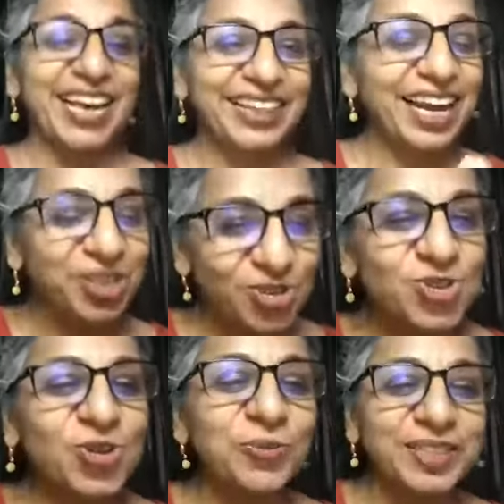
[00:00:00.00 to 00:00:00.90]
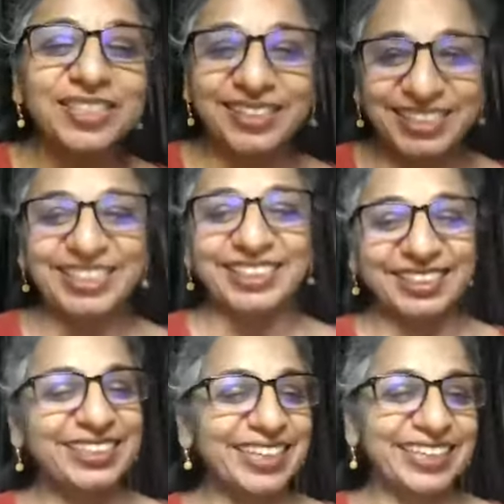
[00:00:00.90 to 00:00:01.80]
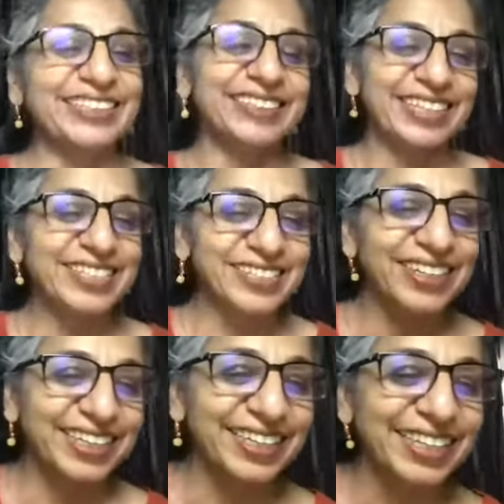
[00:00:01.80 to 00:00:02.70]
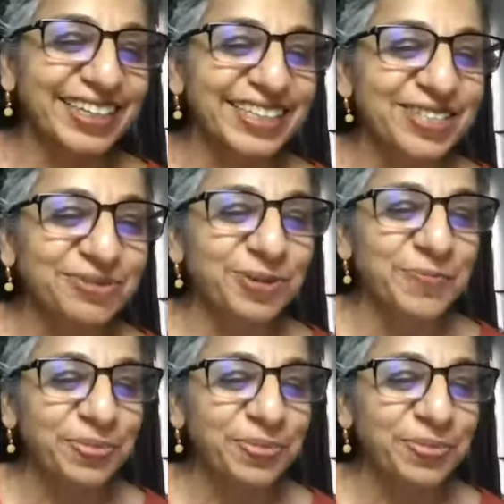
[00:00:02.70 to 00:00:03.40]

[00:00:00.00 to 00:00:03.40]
Thank you so much, Rajni. That's really, really nice of you.